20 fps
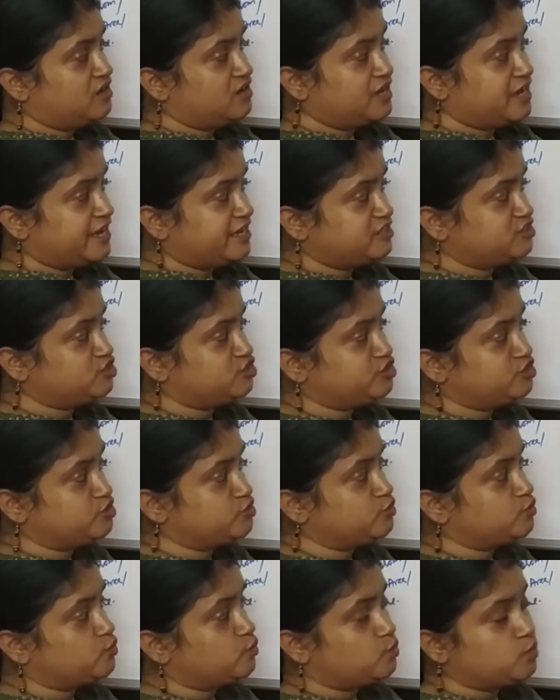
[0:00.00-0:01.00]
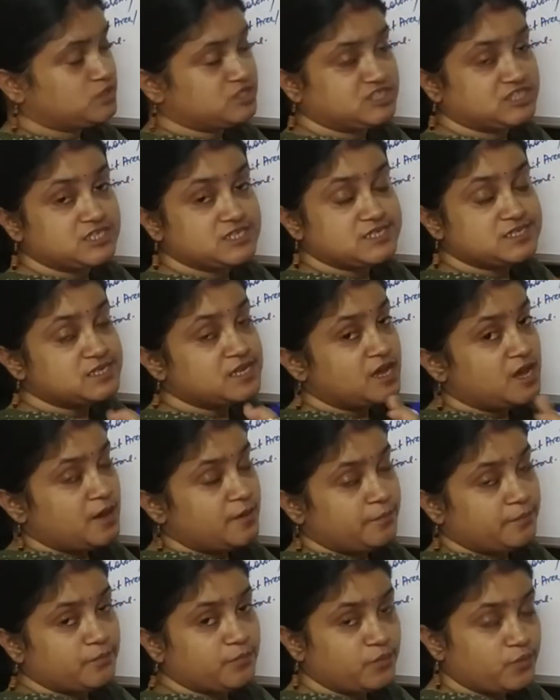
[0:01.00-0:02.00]
h nu which is
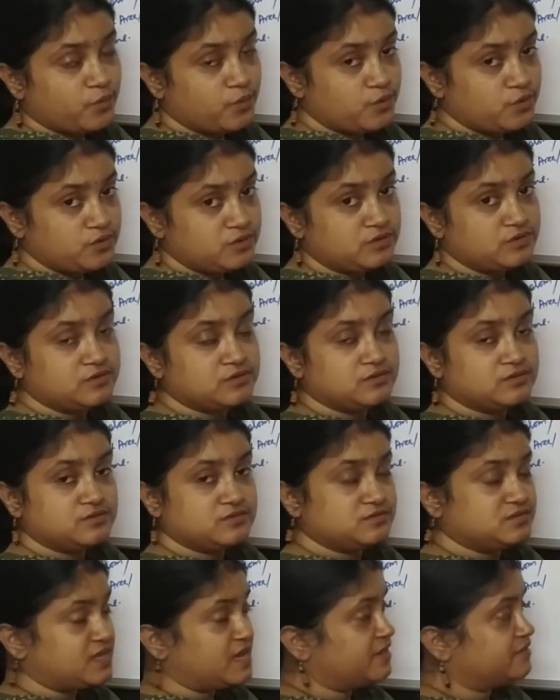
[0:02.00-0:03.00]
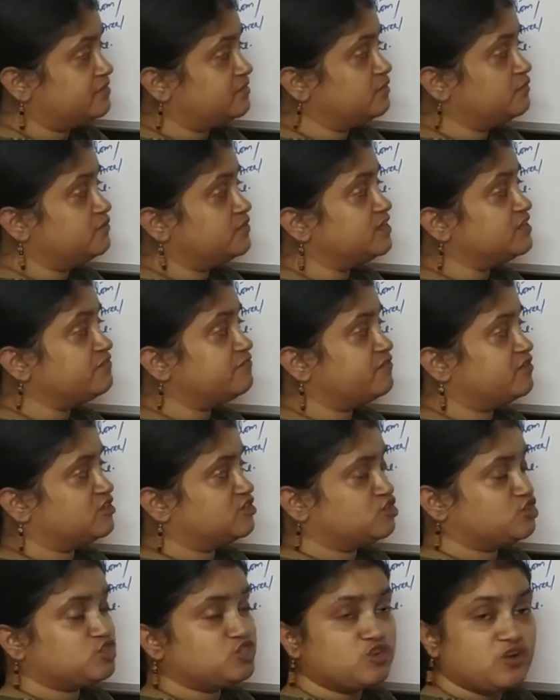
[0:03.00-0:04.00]
more than the work
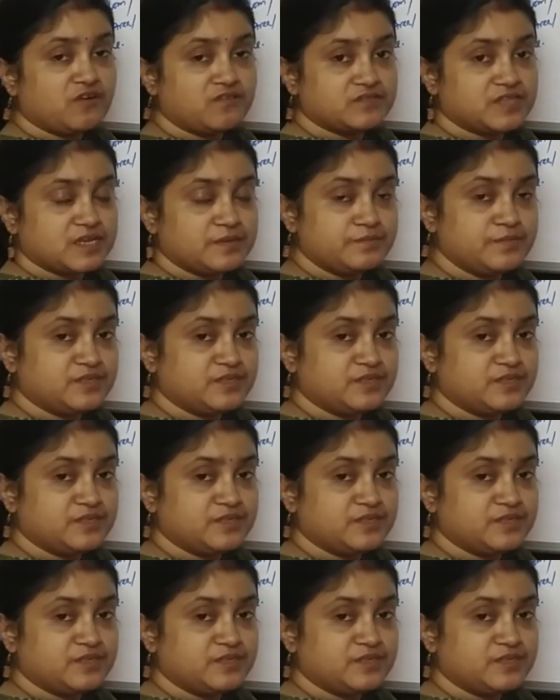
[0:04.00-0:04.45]
function of that